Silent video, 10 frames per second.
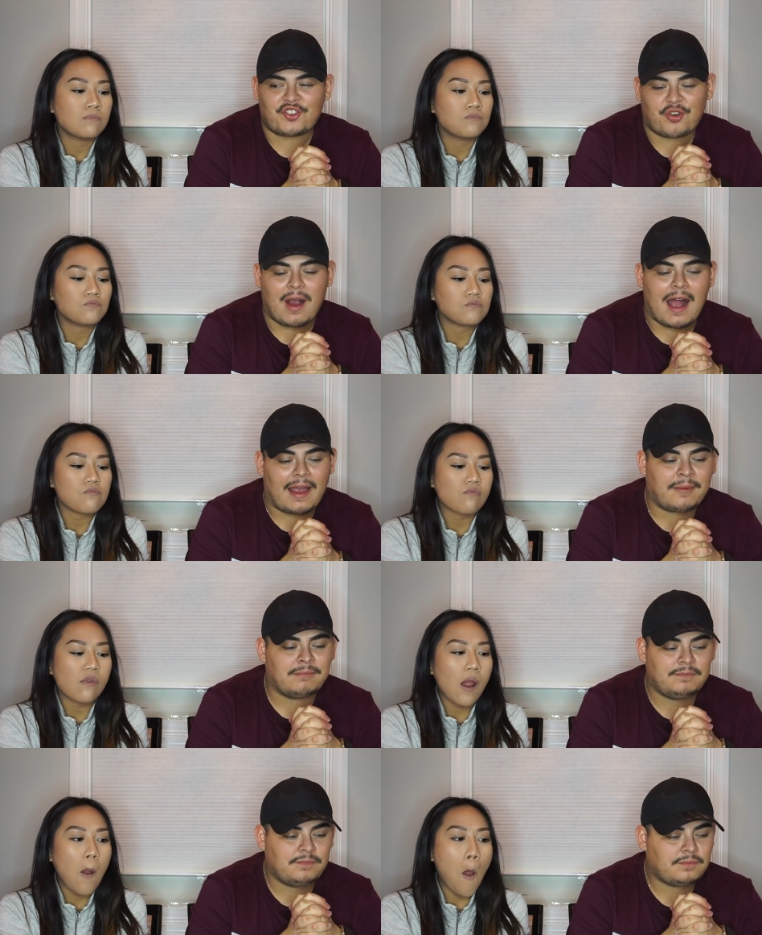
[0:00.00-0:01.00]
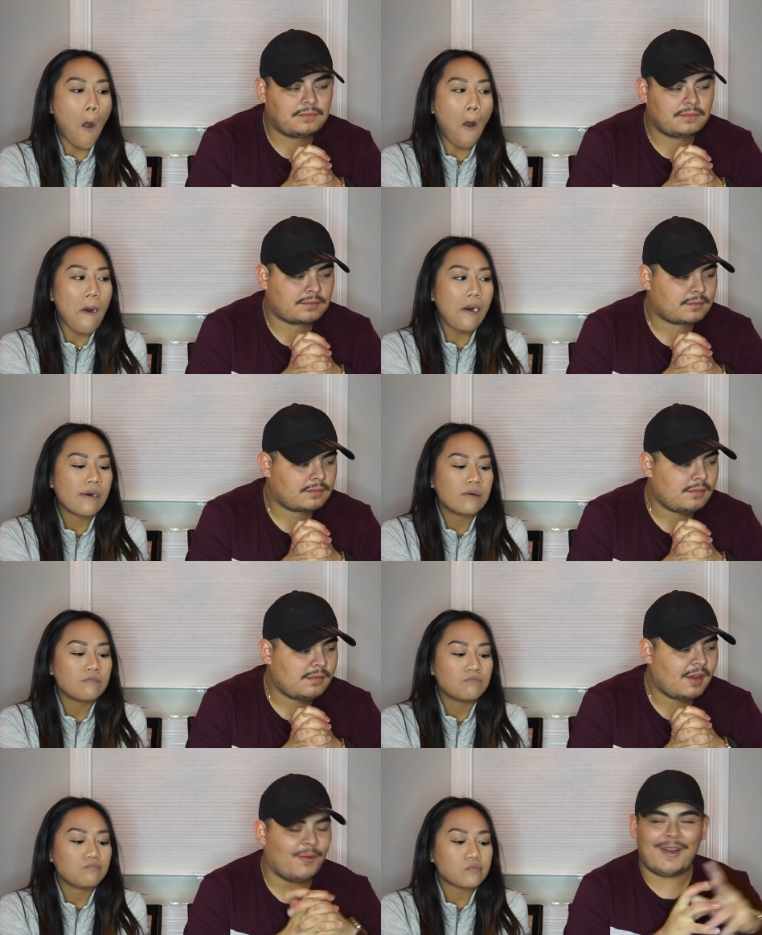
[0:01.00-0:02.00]
Speaker 1: try.
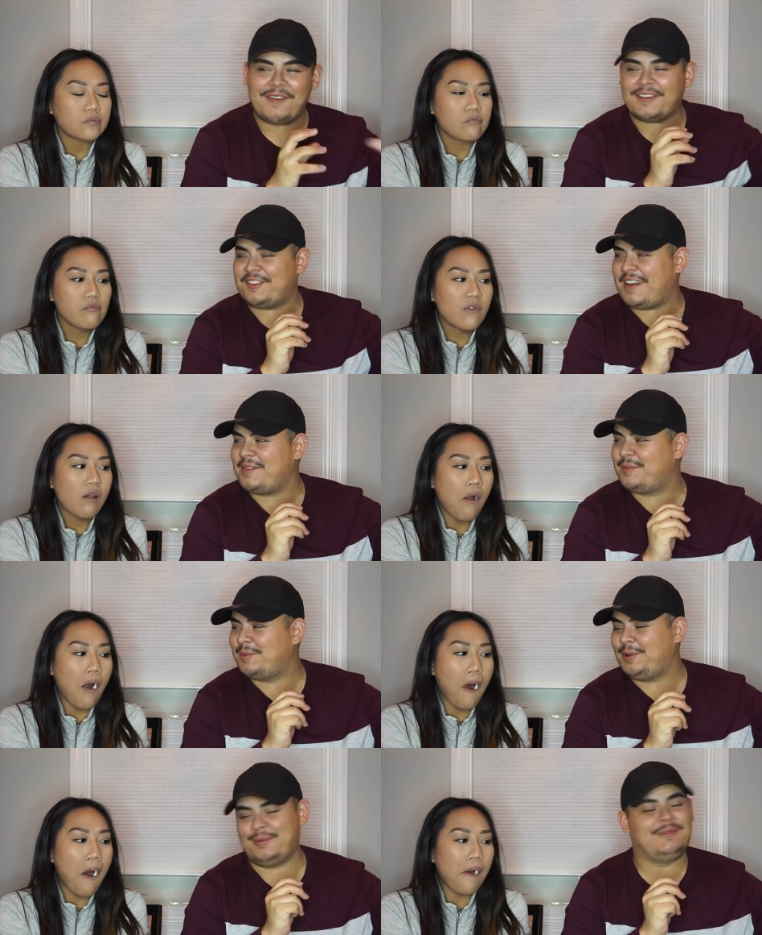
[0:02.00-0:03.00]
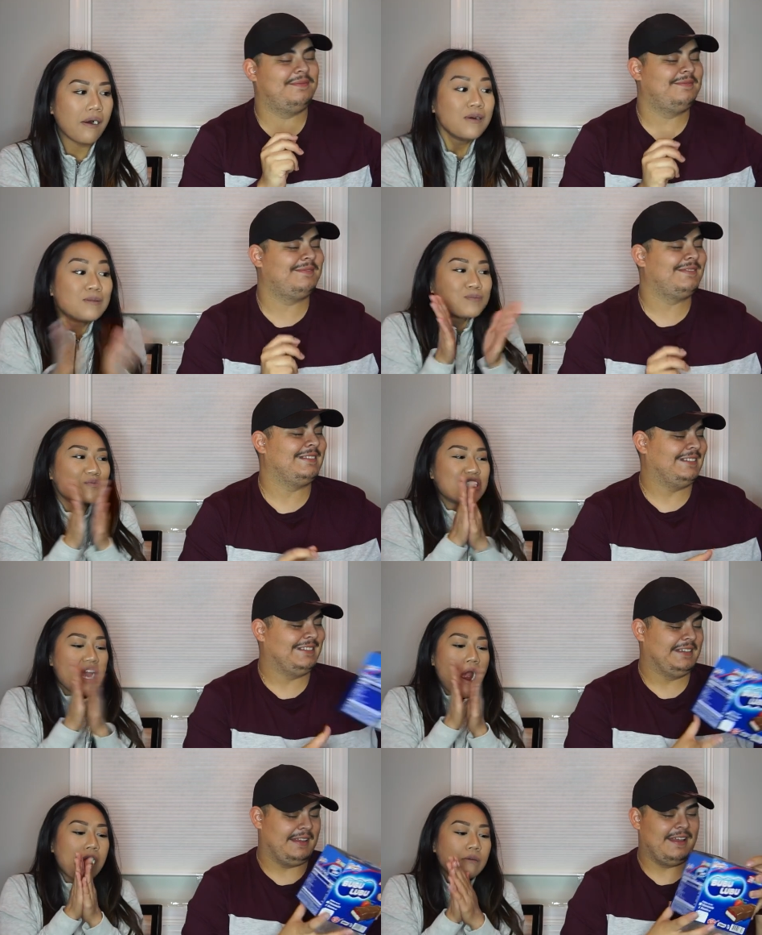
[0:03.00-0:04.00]
We'll have her try the bubulugu,
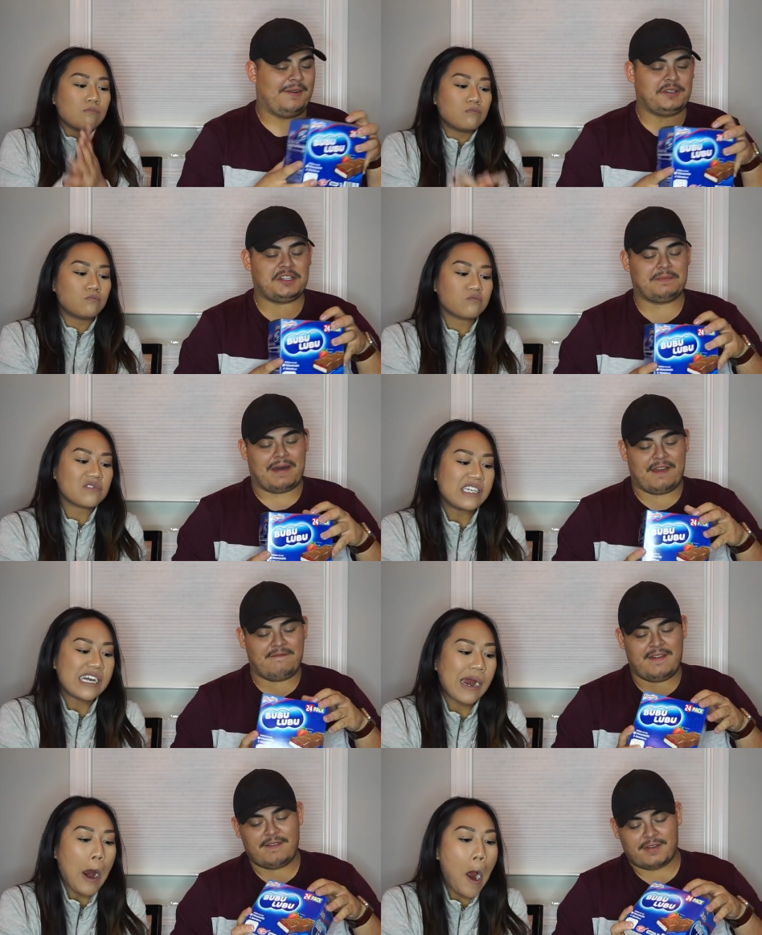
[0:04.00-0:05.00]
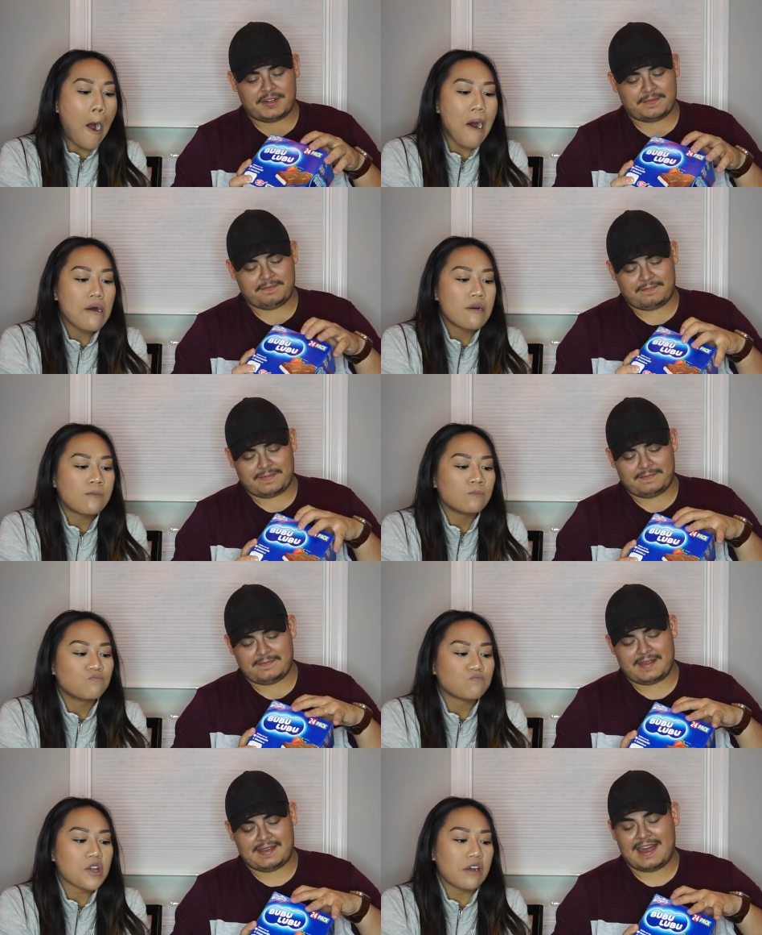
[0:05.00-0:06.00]
which is my favorite.
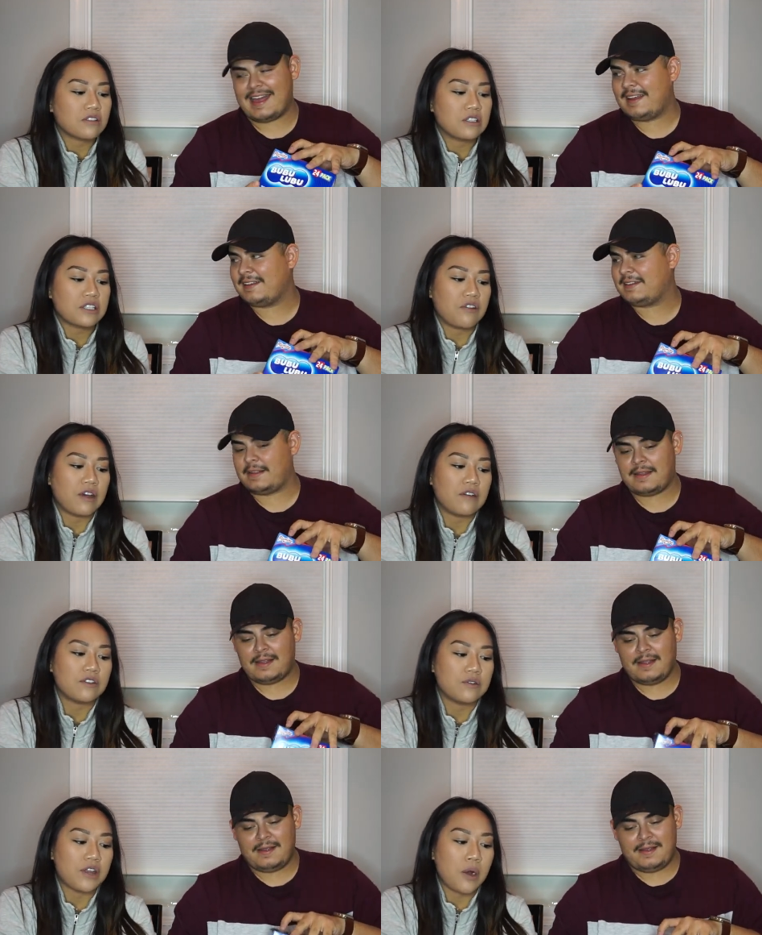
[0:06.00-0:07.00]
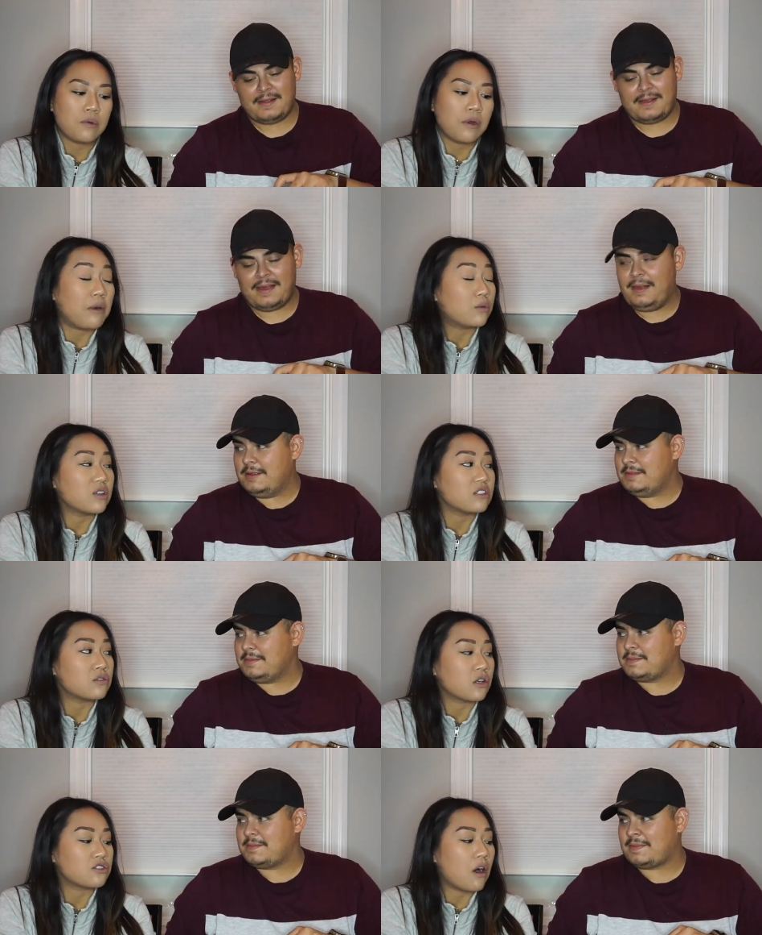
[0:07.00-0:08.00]
Speaker 2: I was gonna say if I have to do that one, my mouth will get
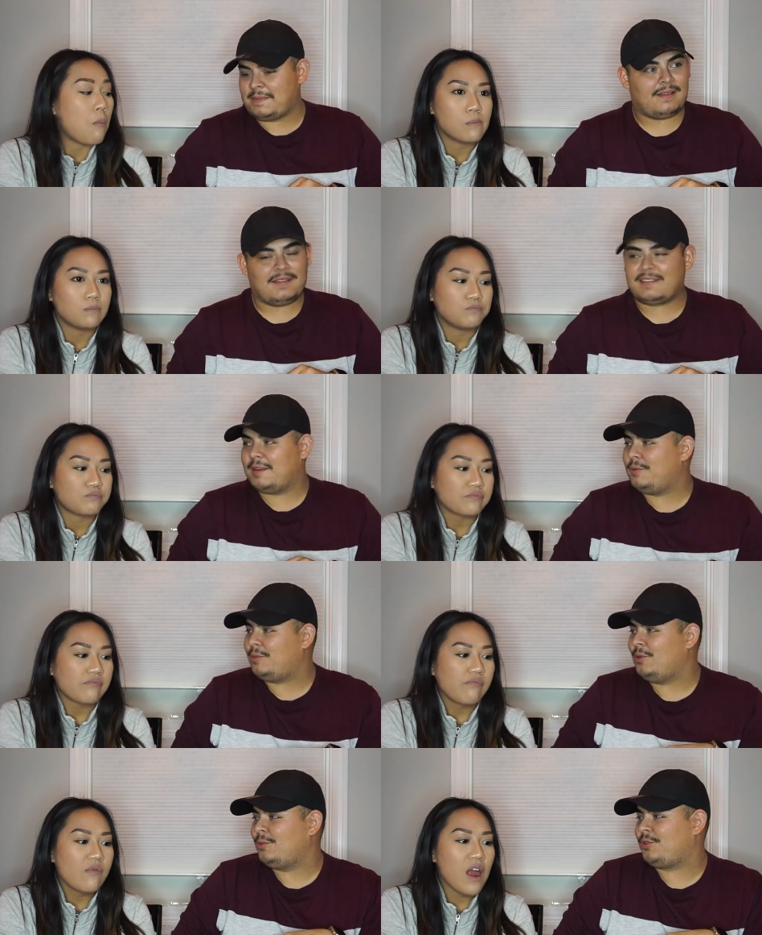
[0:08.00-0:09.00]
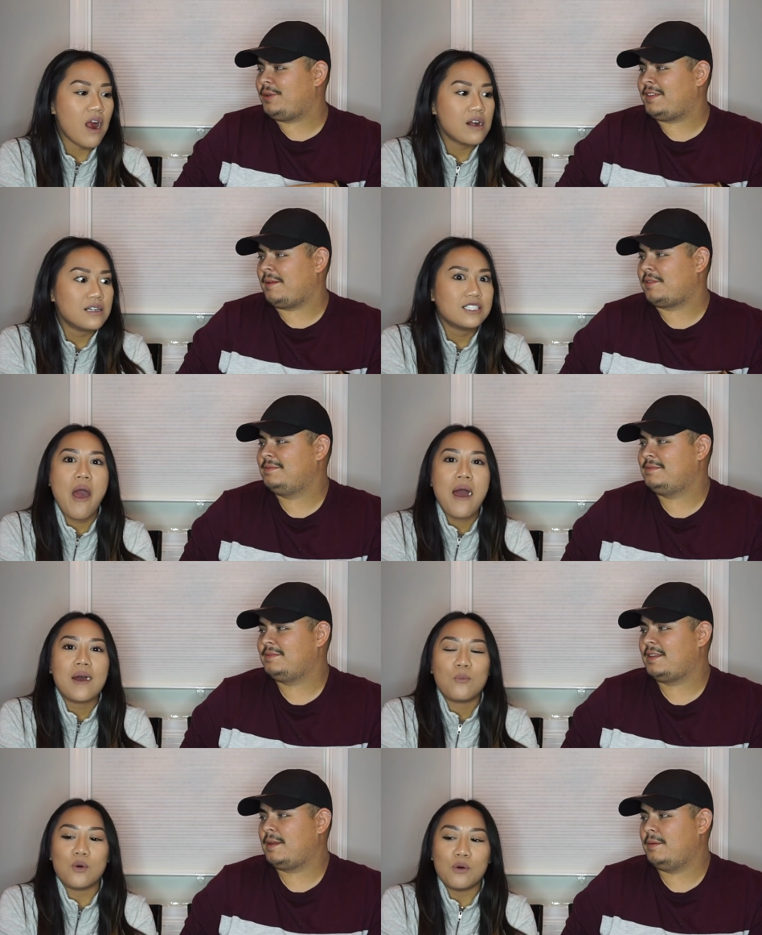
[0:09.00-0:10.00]
stuck shut.
Speaker 1: Say bubulugu 3 times.
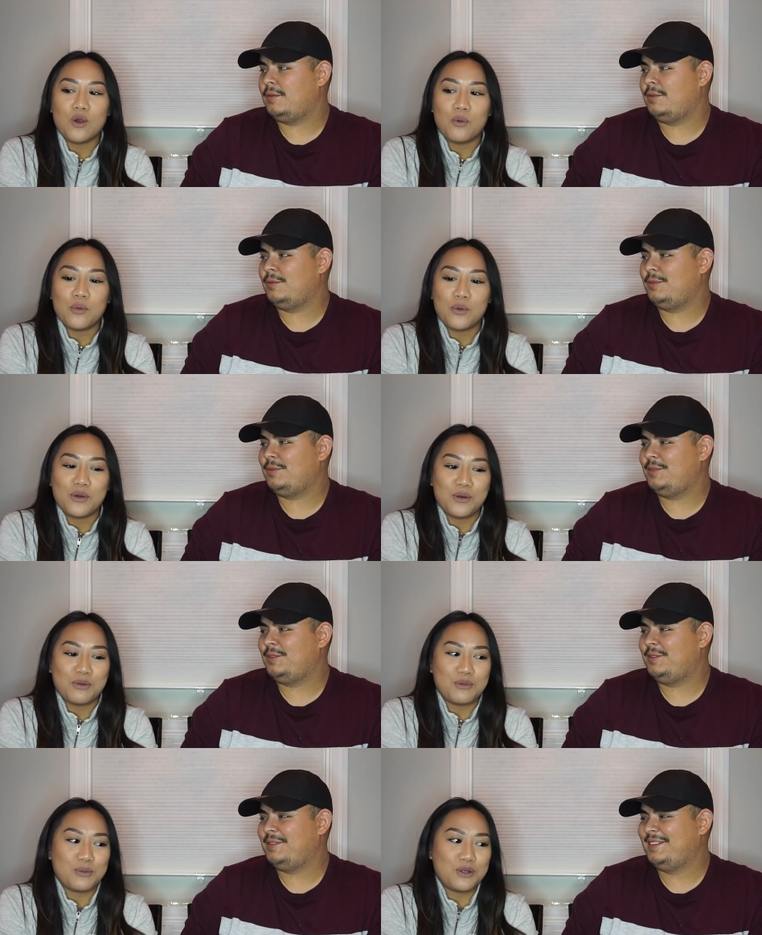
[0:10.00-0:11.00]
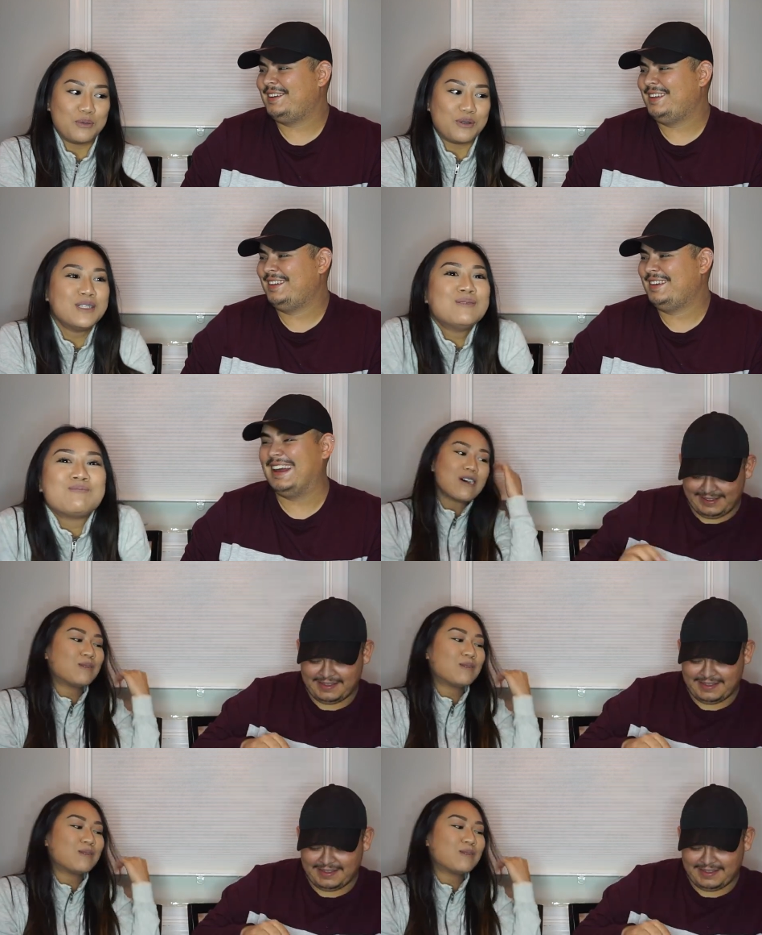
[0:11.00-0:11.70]
Speaker 2: Bubulugu, bubulugu, bubulugu.